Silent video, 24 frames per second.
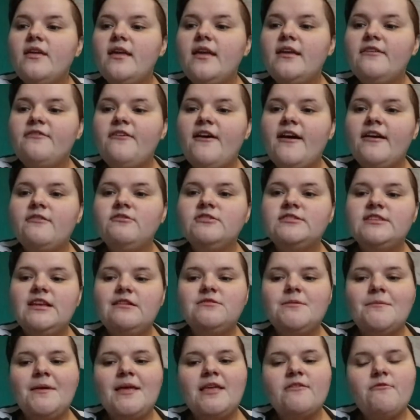If I receive
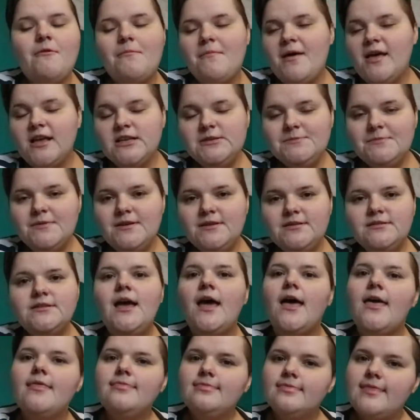some makeup from my husband,
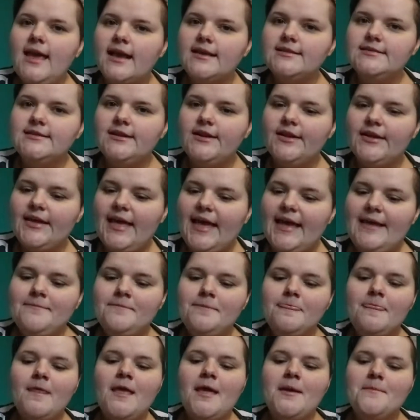that's still okay.
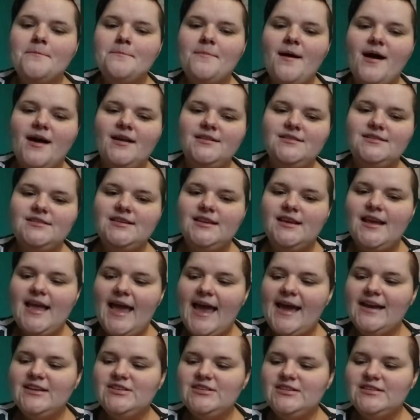But
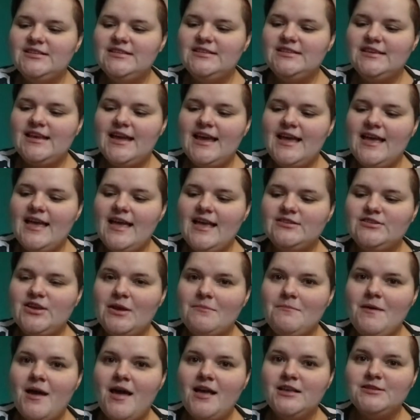as you can,
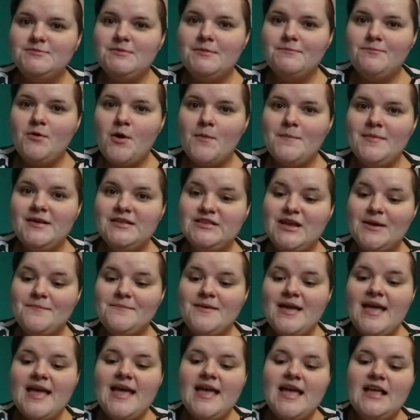so my husband bought me
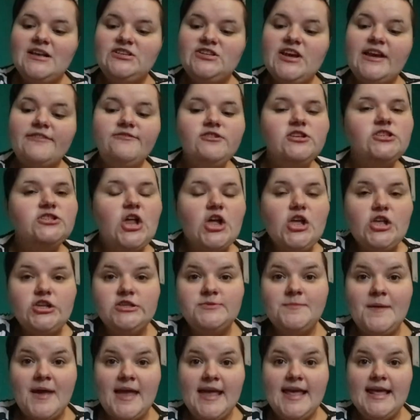some Jeffree Star
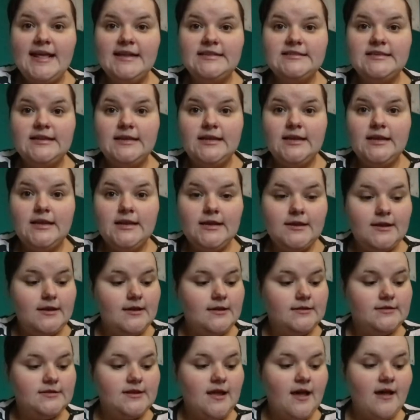cosmetics
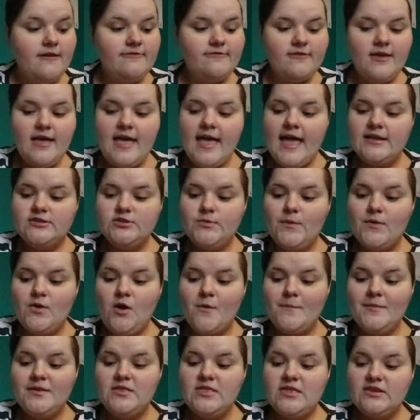stuff. So he
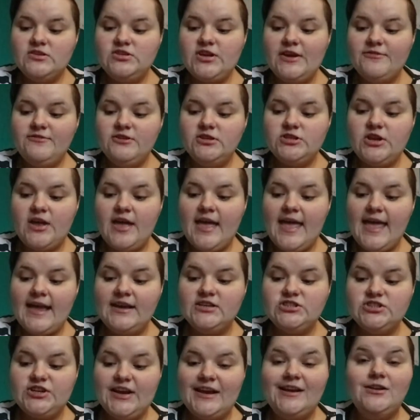got me the Jeffree Star
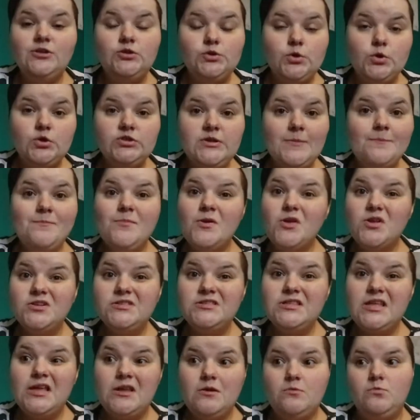X Shine Dawson
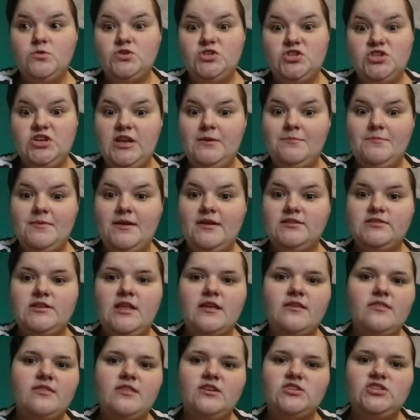because they were cheap, and it's
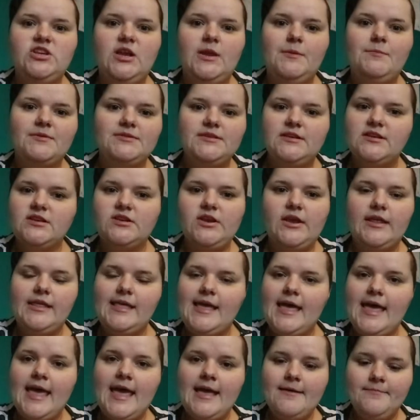like the cheap. I said I don't
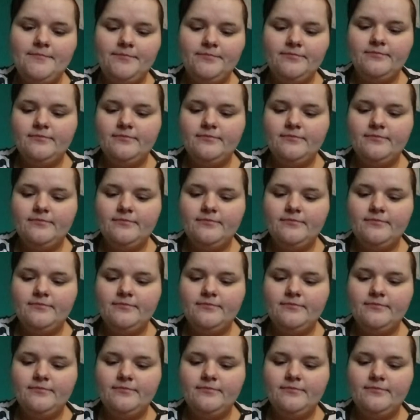care.